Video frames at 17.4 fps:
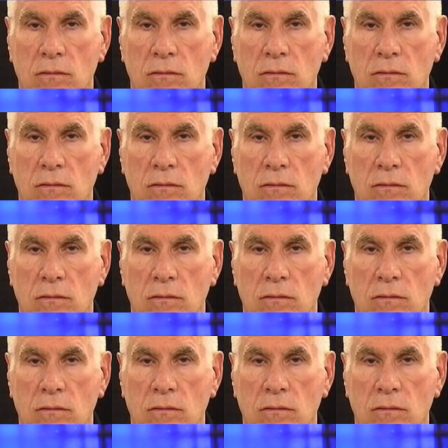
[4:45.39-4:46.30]

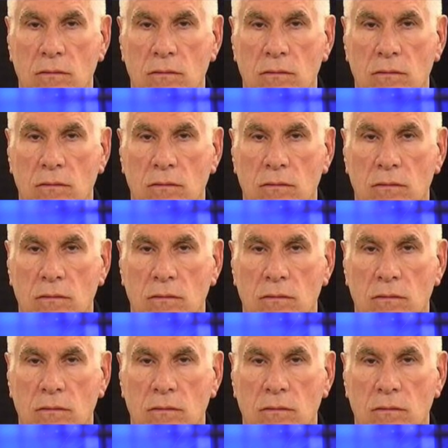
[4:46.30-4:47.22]

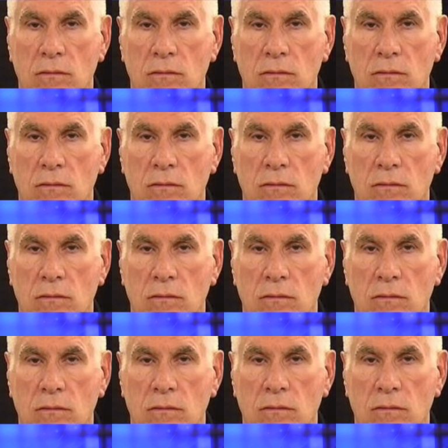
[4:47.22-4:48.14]

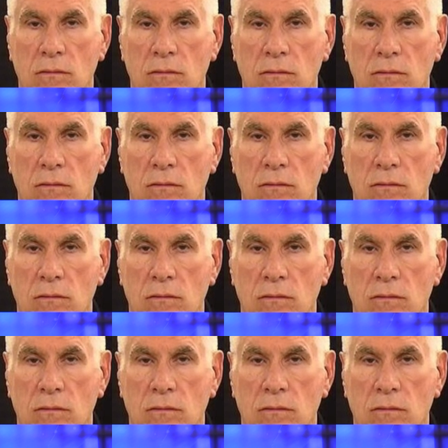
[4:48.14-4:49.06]

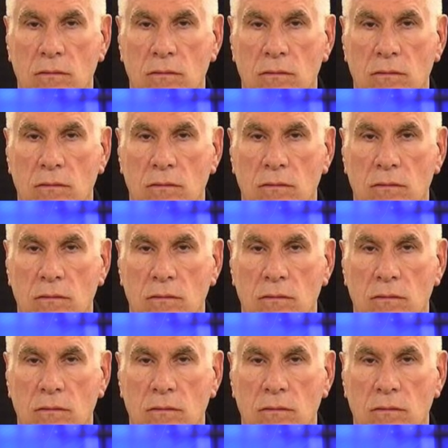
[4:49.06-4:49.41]
No words are spoken by the person on screen.